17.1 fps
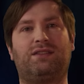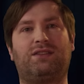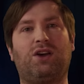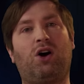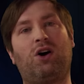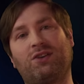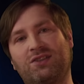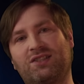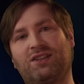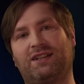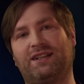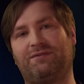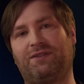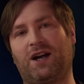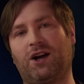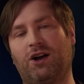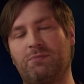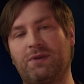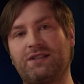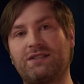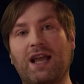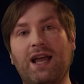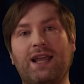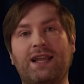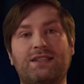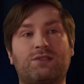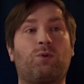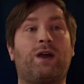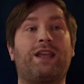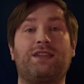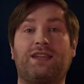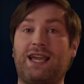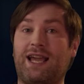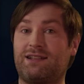The hostile environment. Uh, it's where
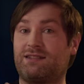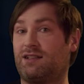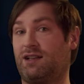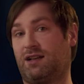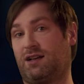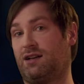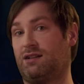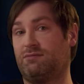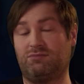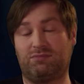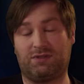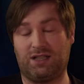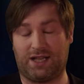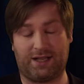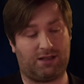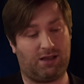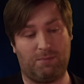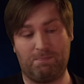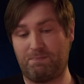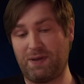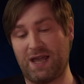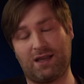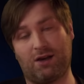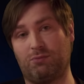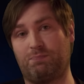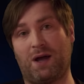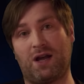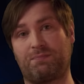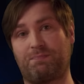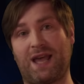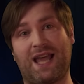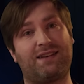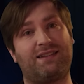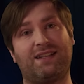you get, uh, like, a big old bunk
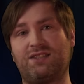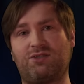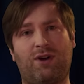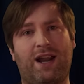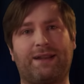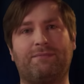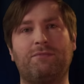bed. It's great.